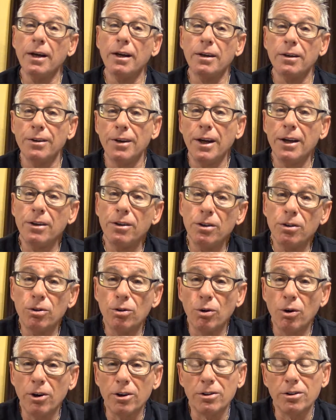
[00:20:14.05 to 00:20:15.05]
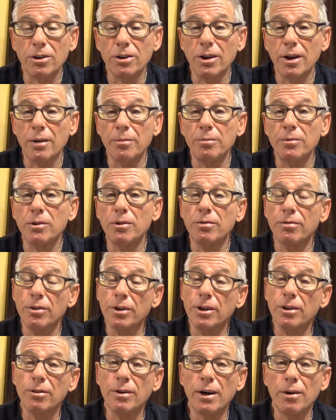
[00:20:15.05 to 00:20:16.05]
Then you talk to them, you
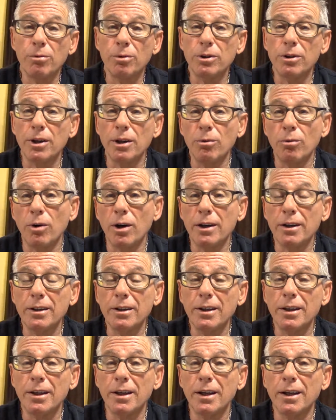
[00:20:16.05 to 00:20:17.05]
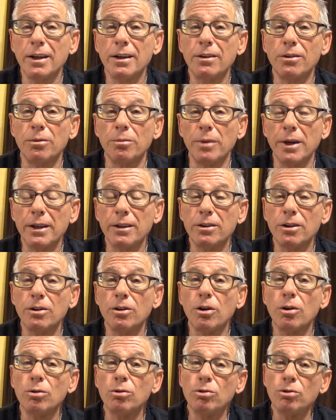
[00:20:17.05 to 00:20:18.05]
figure out what they want in the ad, you make the
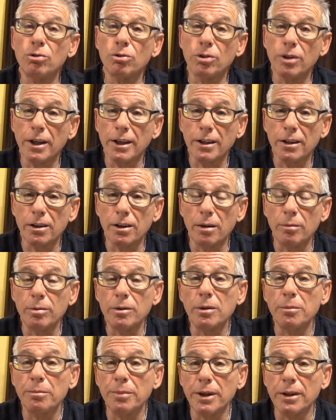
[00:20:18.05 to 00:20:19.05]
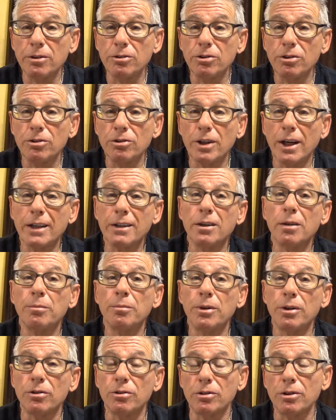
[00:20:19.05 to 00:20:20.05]
notes, you take a couple of pictures at the
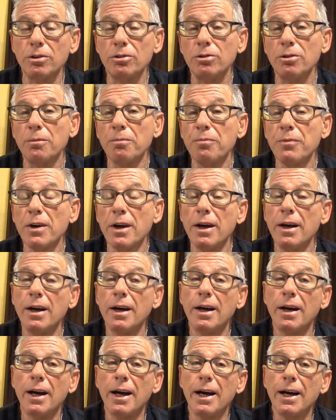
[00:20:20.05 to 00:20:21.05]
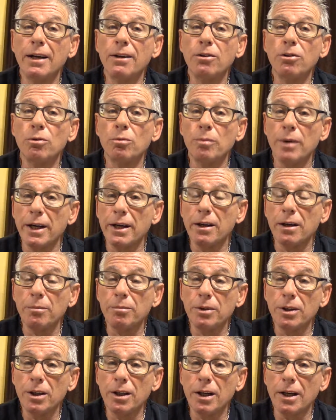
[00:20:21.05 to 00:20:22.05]
business, and you make
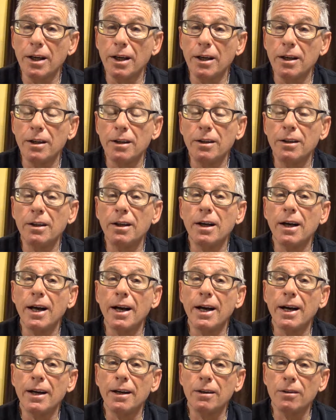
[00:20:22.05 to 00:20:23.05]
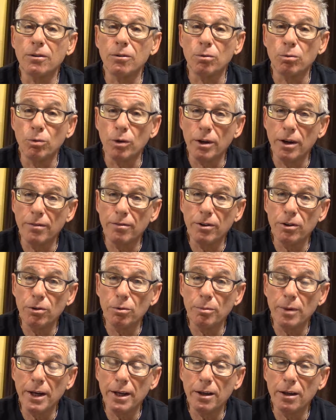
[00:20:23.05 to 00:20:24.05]
up the ad, and whatever you
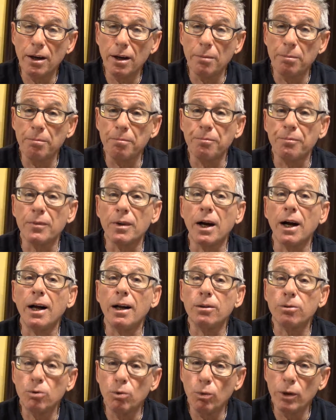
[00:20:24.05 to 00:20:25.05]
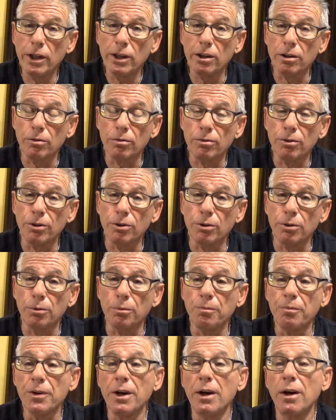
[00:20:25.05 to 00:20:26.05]
make up, I'll tweak it for you.
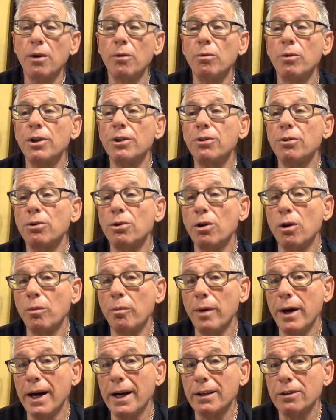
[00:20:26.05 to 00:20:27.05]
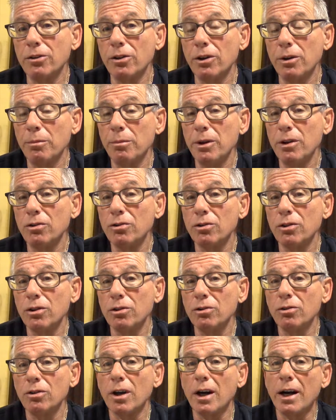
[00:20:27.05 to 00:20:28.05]
When you go back to the
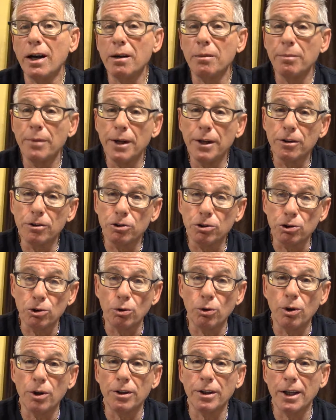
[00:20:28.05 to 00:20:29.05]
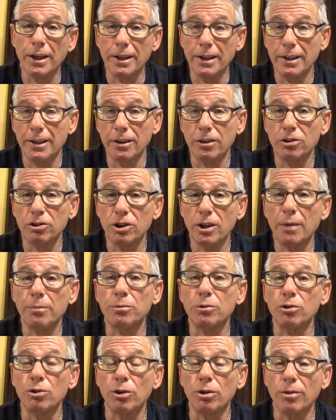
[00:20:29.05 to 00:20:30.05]
business, I'll make sure that he
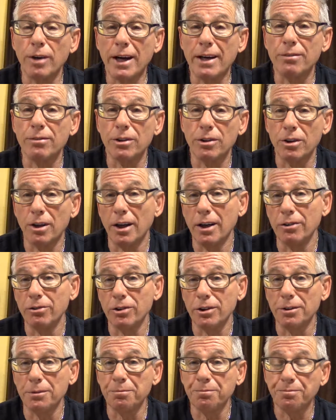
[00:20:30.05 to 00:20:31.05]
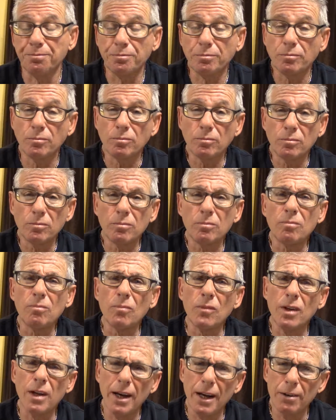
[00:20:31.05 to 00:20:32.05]
accepts your advertising.
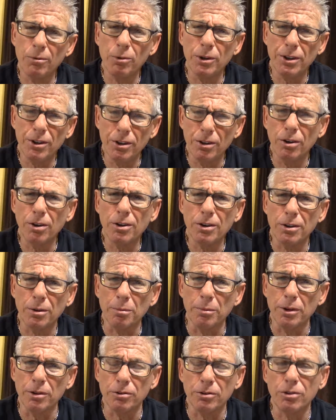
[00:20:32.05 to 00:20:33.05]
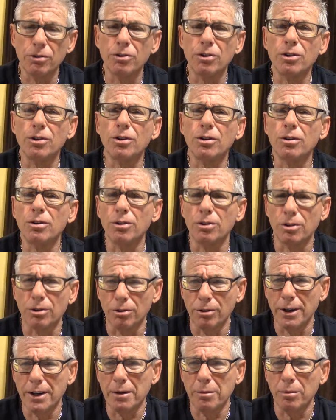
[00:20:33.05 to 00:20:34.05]
And when you go to the business, you're going to look
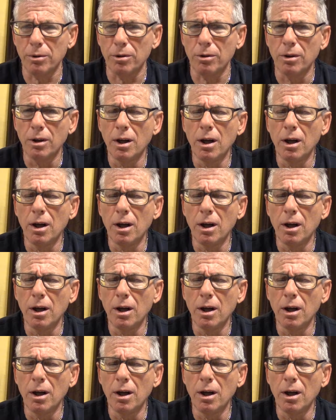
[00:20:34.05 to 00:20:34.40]
credible.